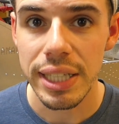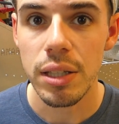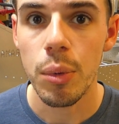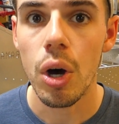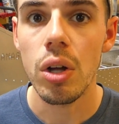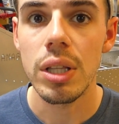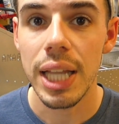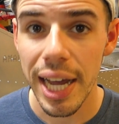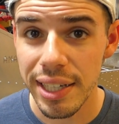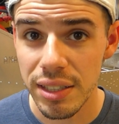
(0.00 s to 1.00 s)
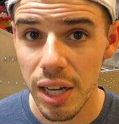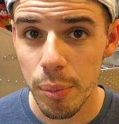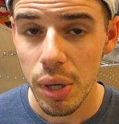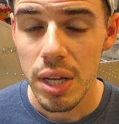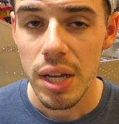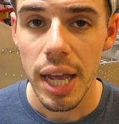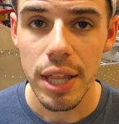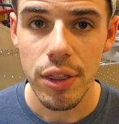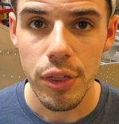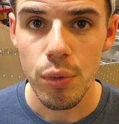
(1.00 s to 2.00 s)
to get them all lined up
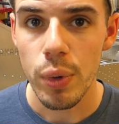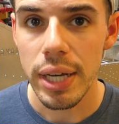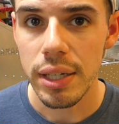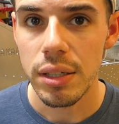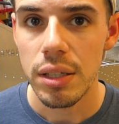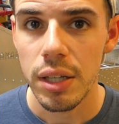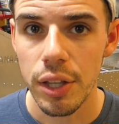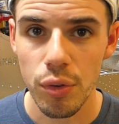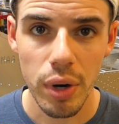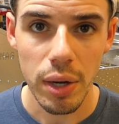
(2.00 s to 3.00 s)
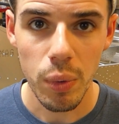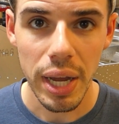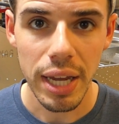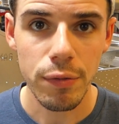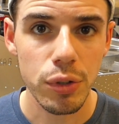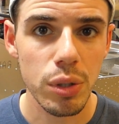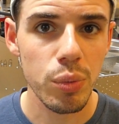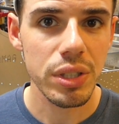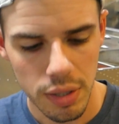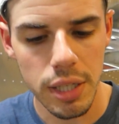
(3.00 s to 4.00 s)
and threaded in the right way. And for some
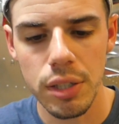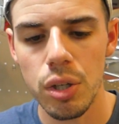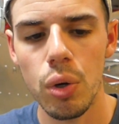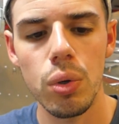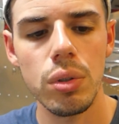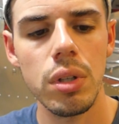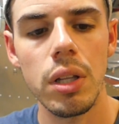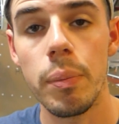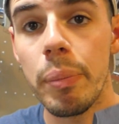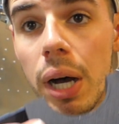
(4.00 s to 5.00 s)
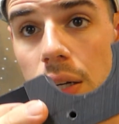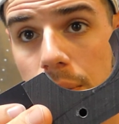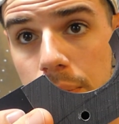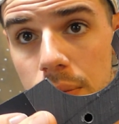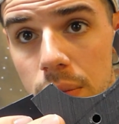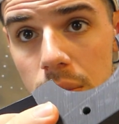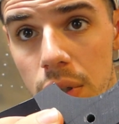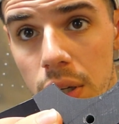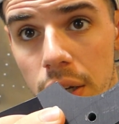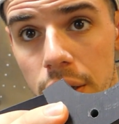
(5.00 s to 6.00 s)
reason, there it's it's fine it's
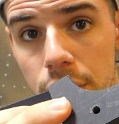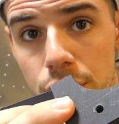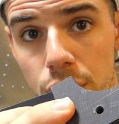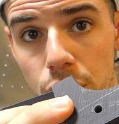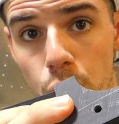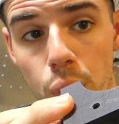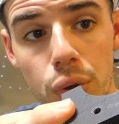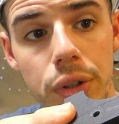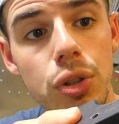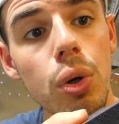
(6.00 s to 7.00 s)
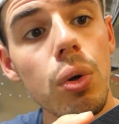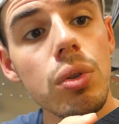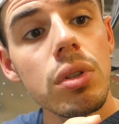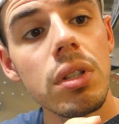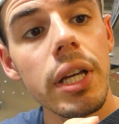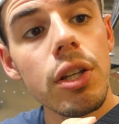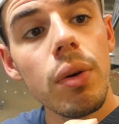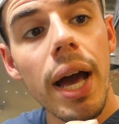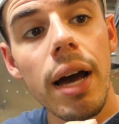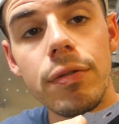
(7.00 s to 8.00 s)
fine coarse or fine
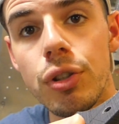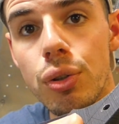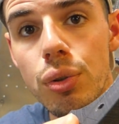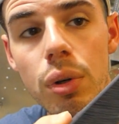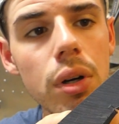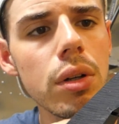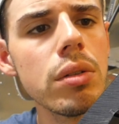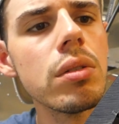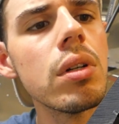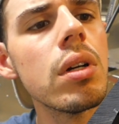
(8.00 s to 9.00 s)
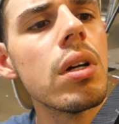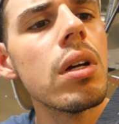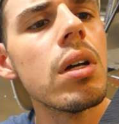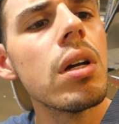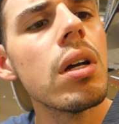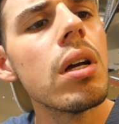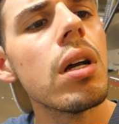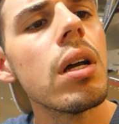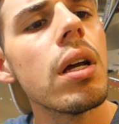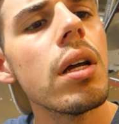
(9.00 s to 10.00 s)
fine threaded, not coarse threaded.
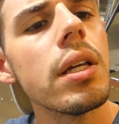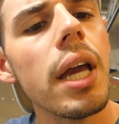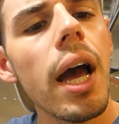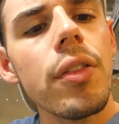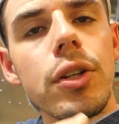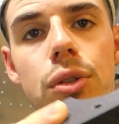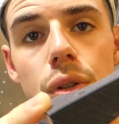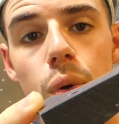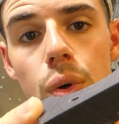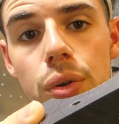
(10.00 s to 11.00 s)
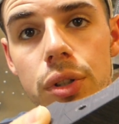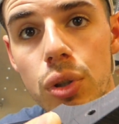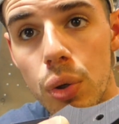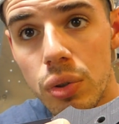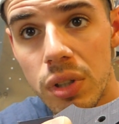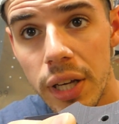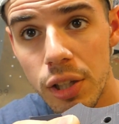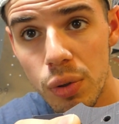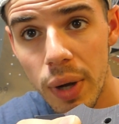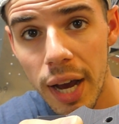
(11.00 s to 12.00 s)
Um, and yeah, so it was
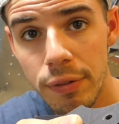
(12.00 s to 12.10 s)
really